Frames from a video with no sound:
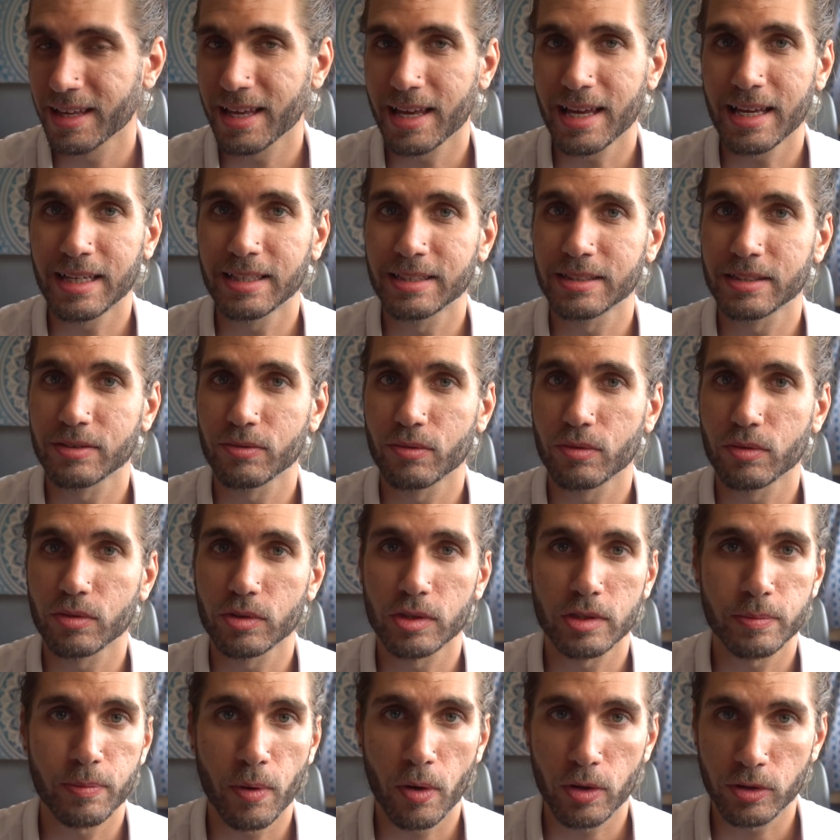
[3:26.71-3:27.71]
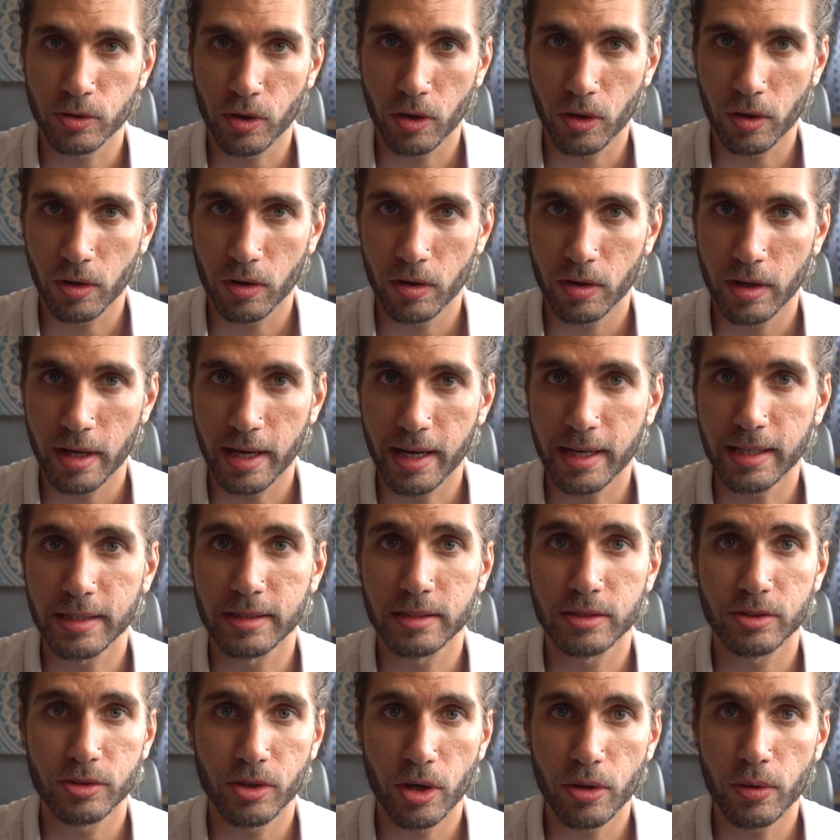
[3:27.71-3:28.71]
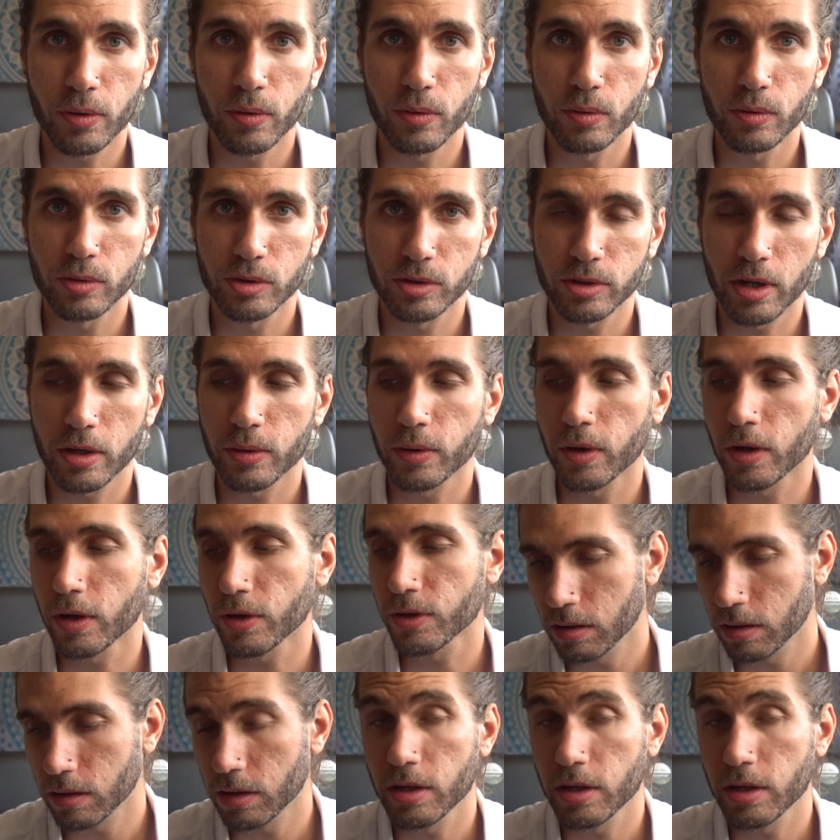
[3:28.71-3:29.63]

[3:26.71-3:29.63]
is spot on. It is so good.